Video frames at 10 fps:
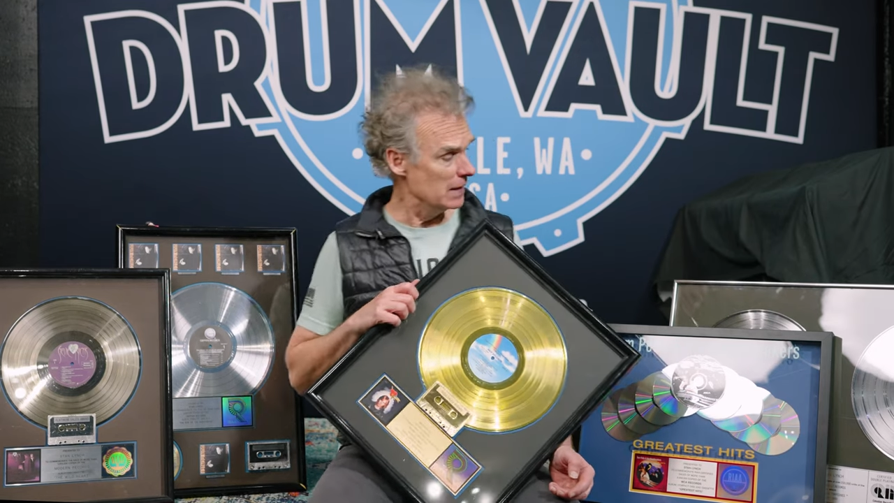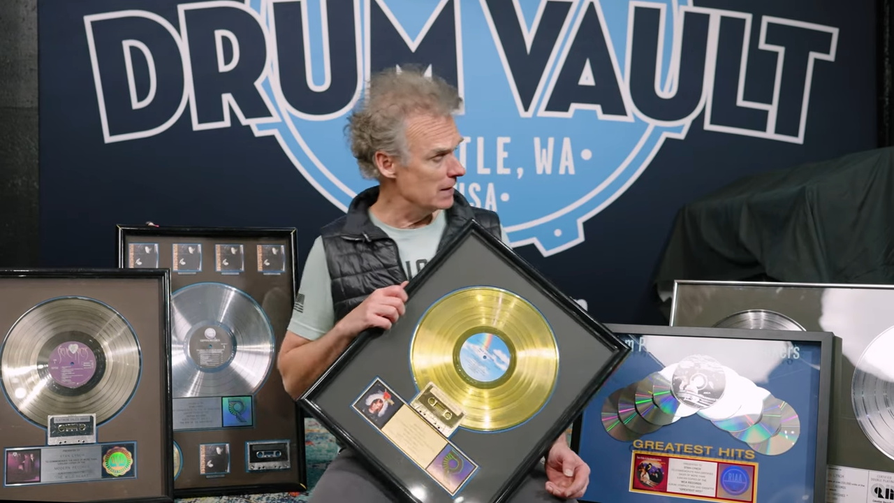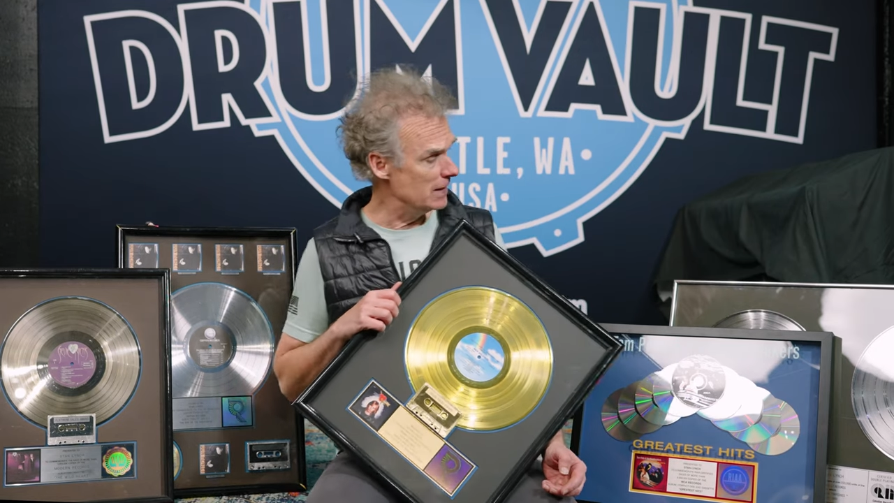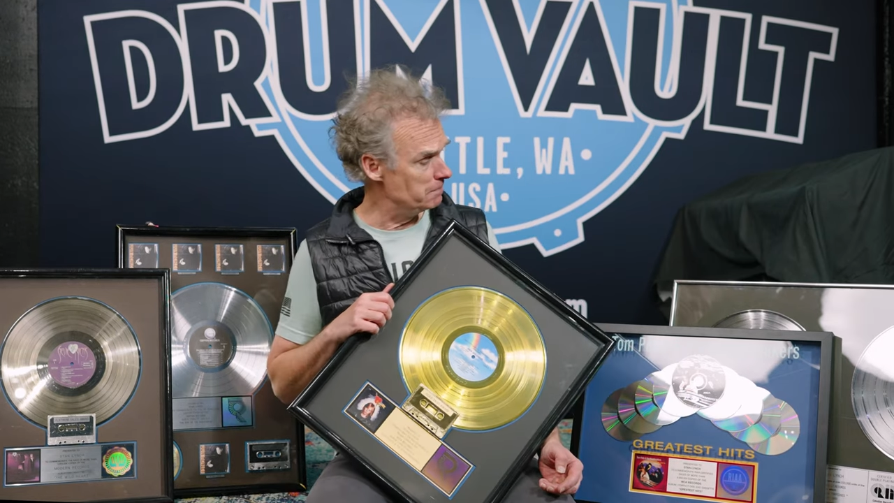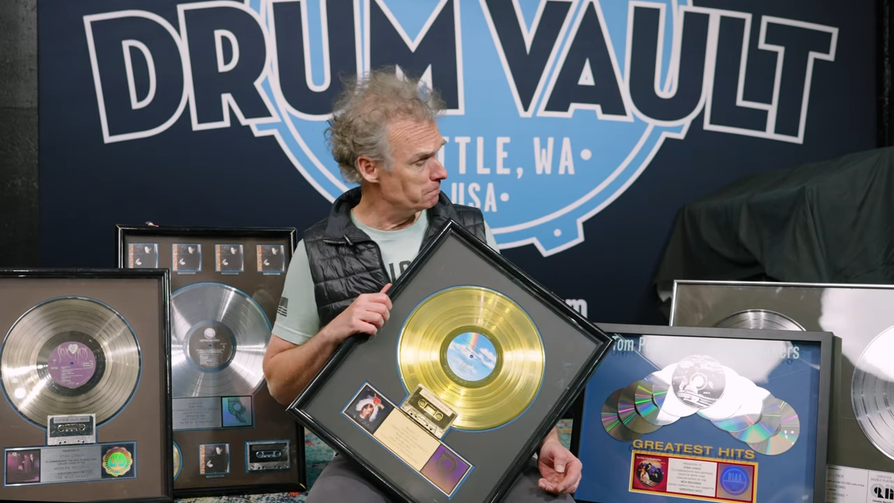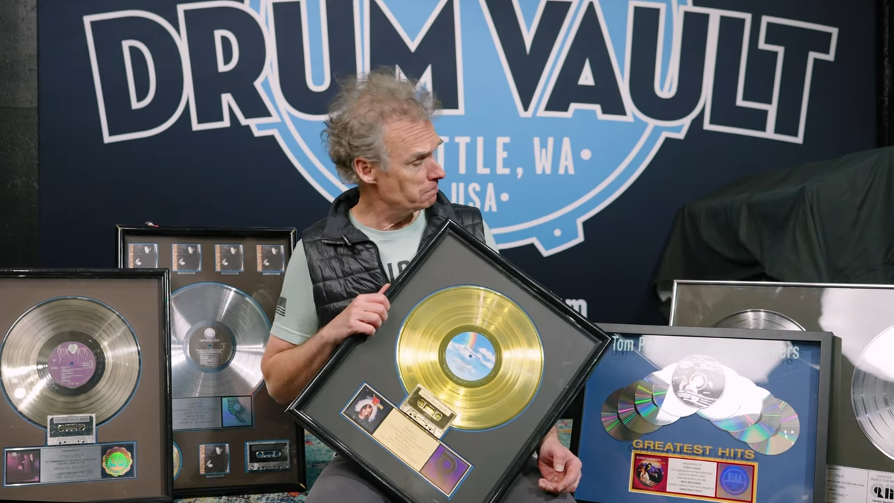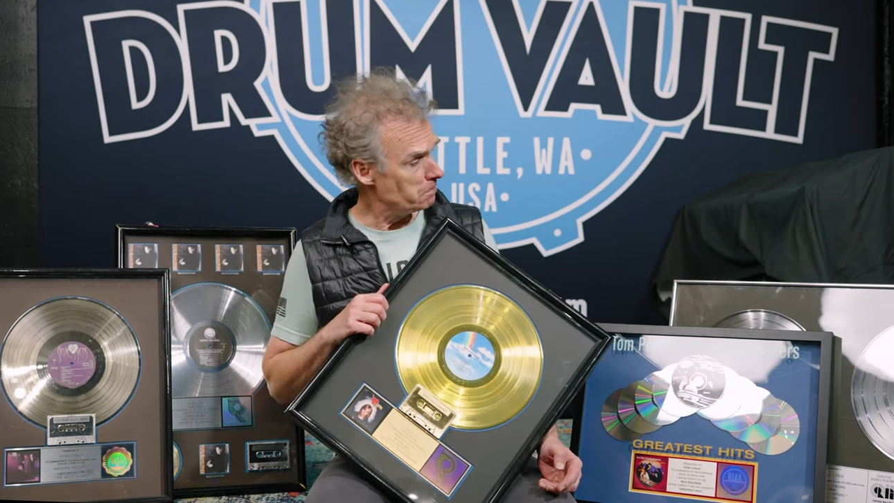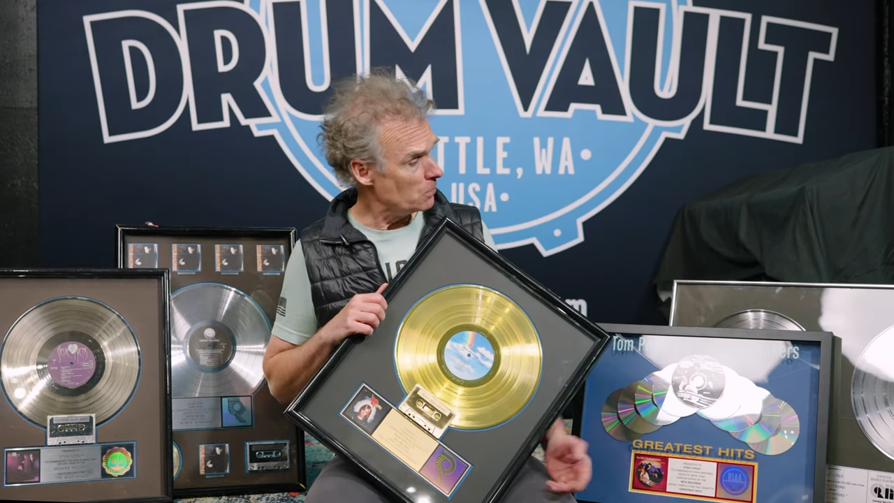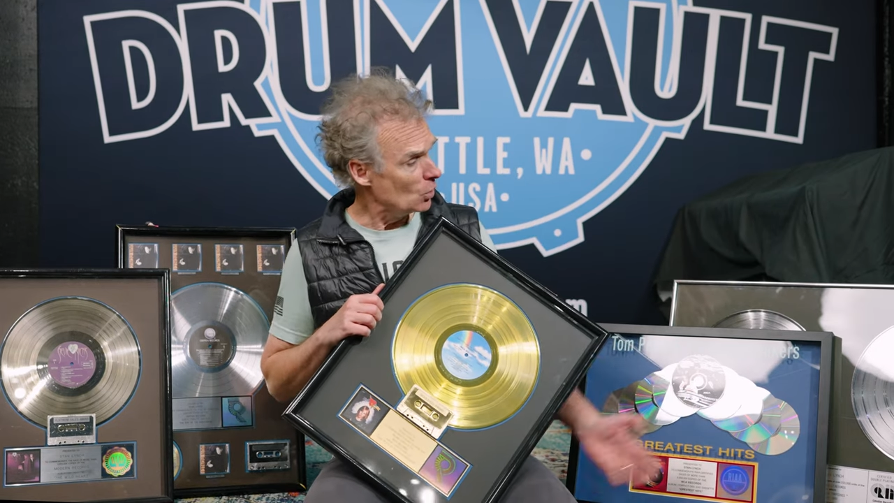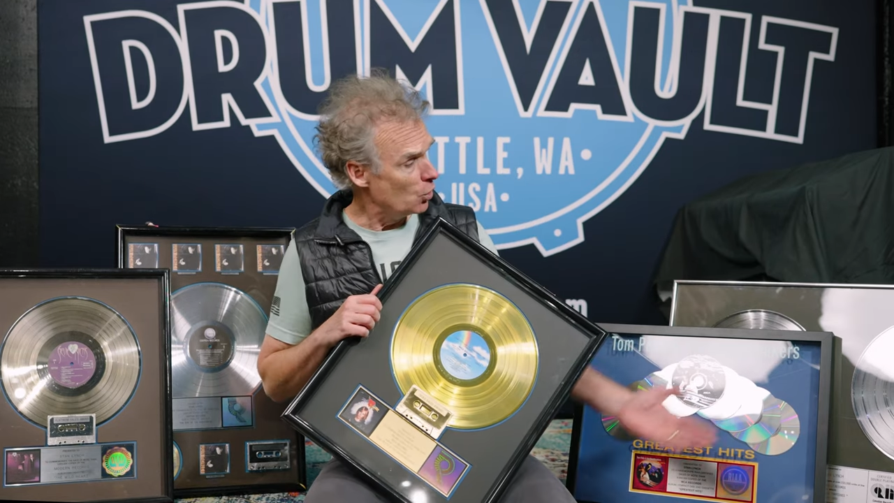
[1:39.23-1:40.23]

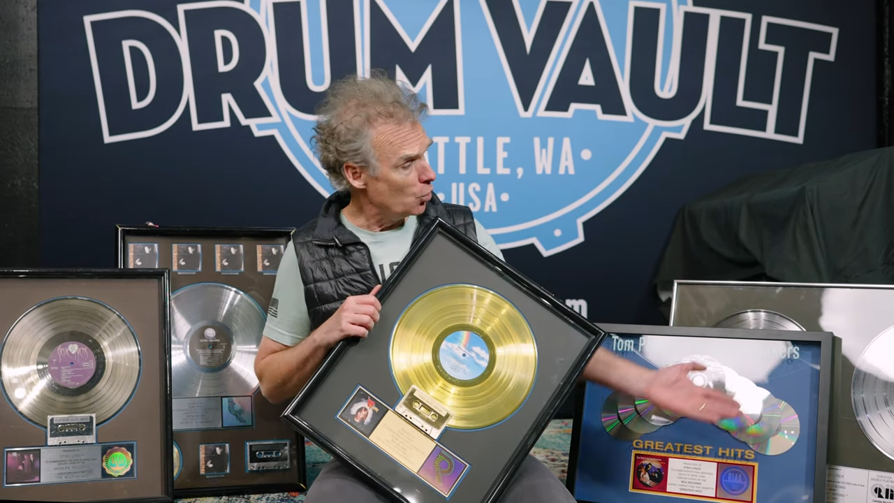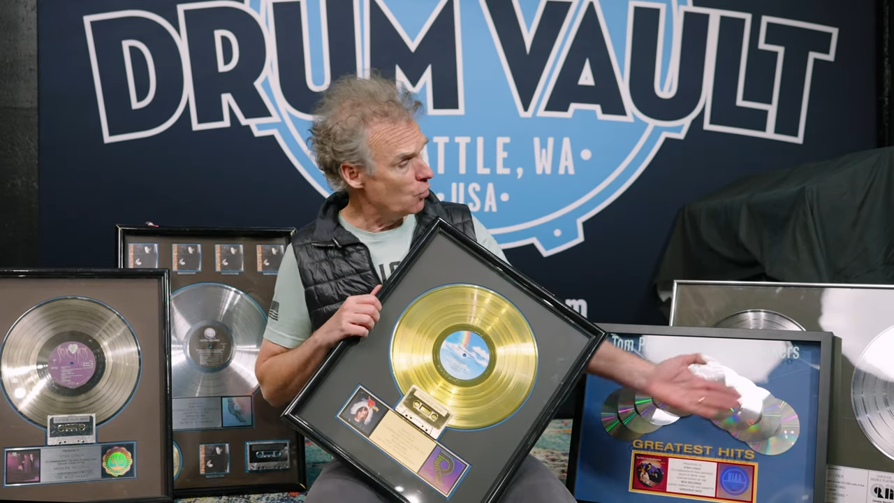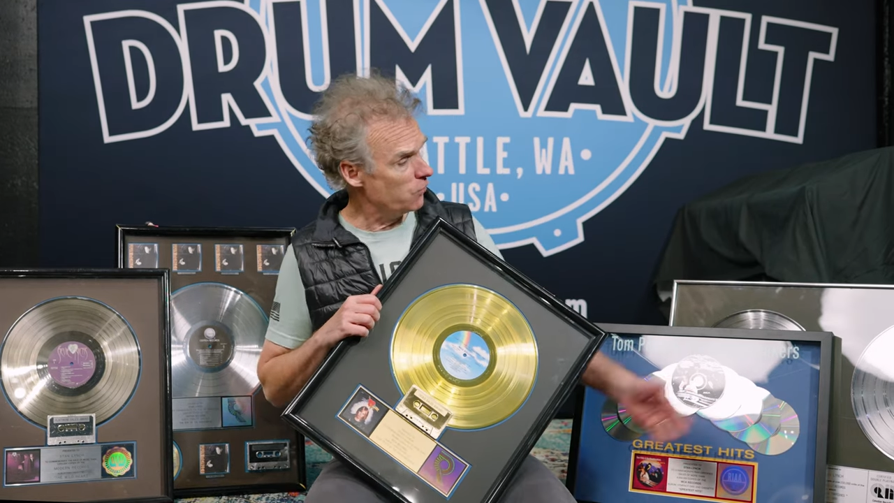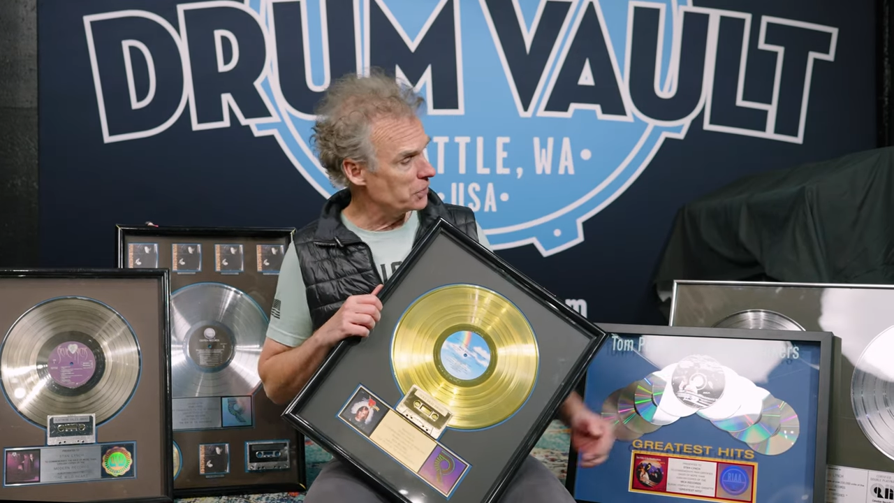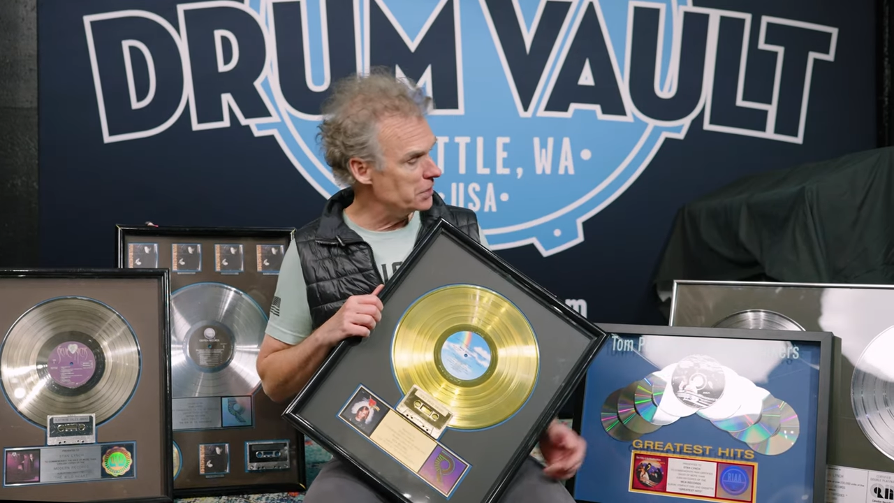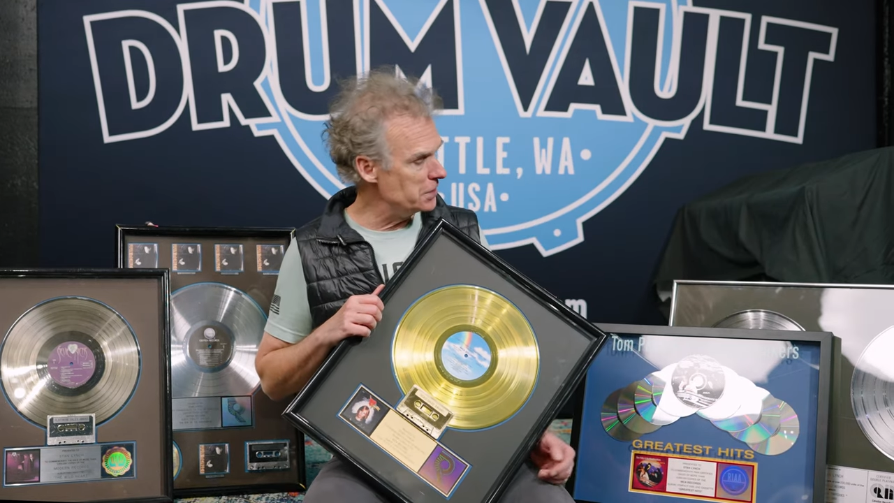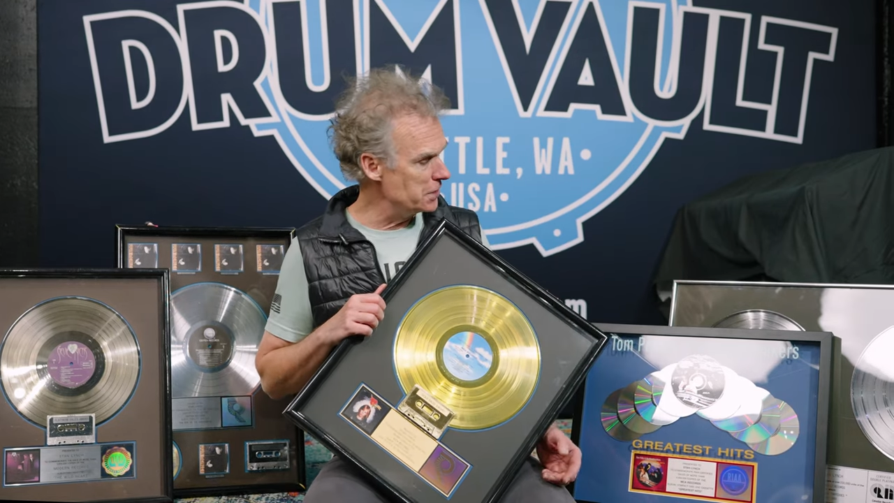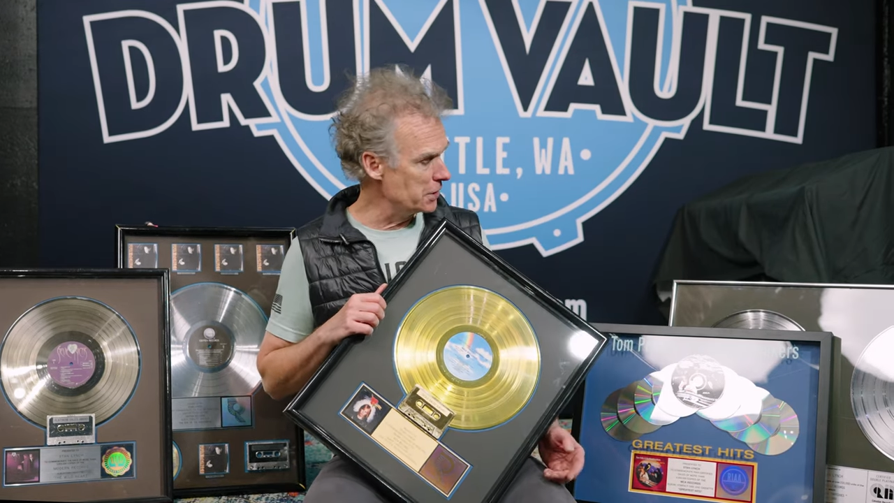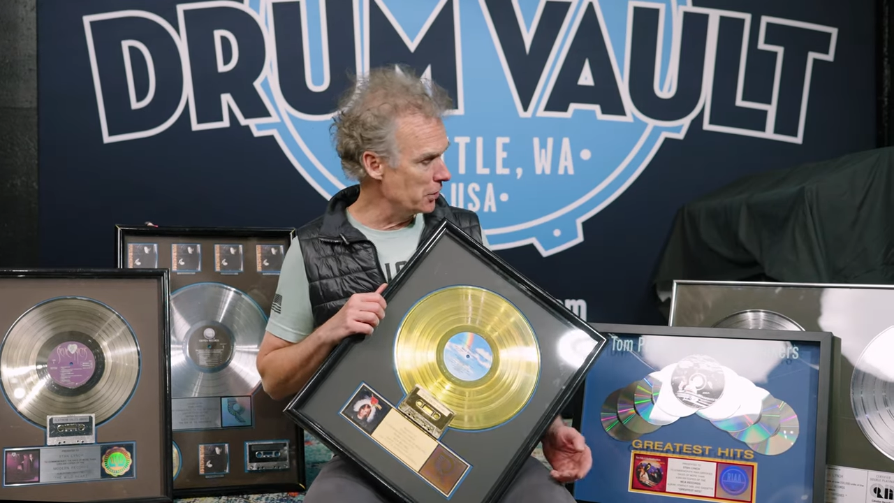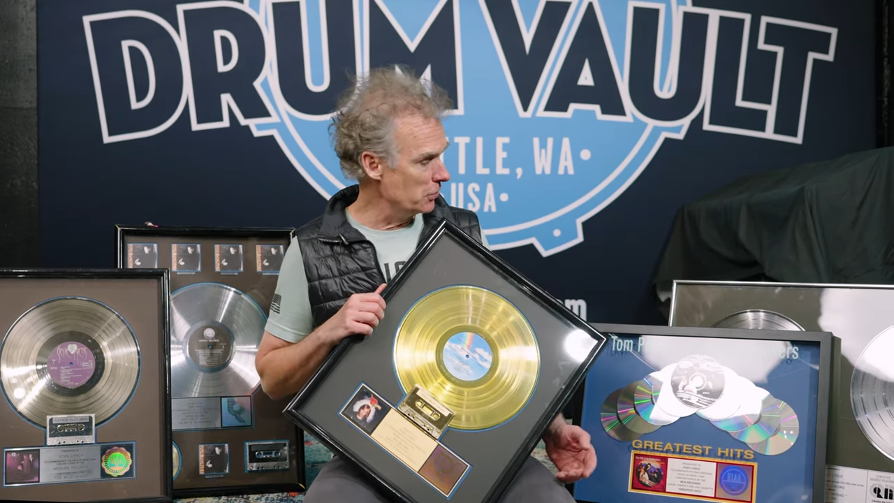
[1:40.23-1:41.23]
Over
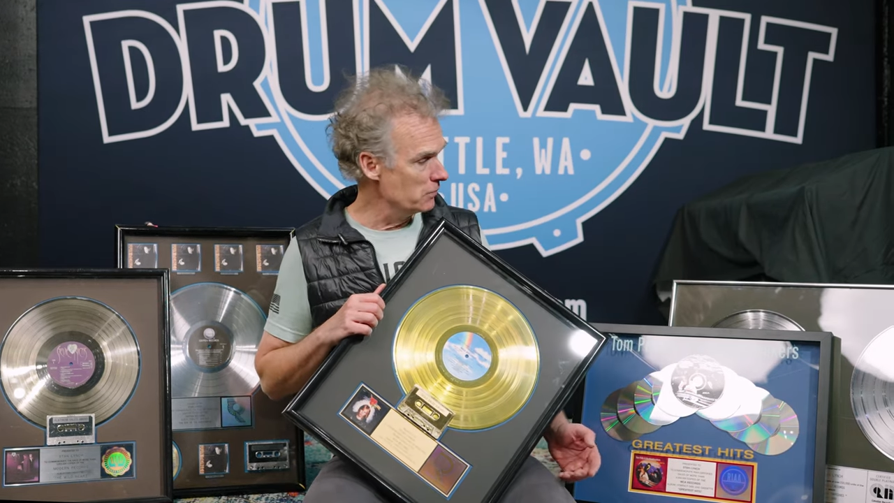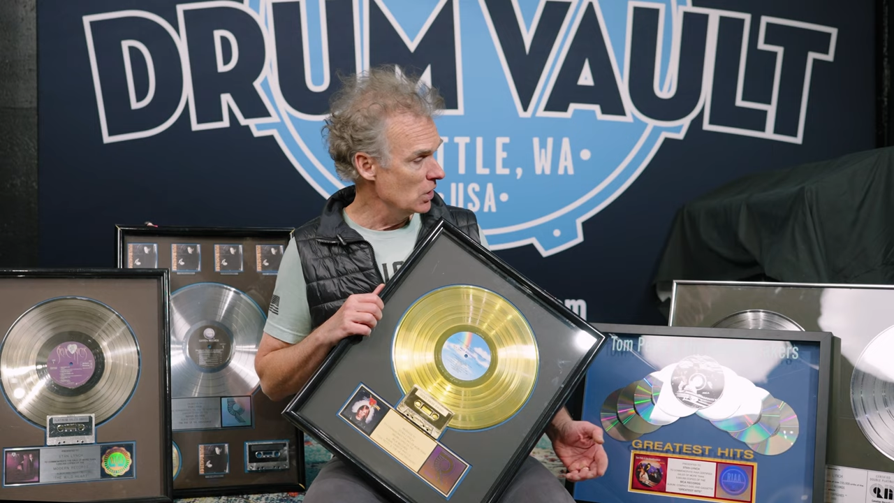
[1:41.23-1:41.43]
here,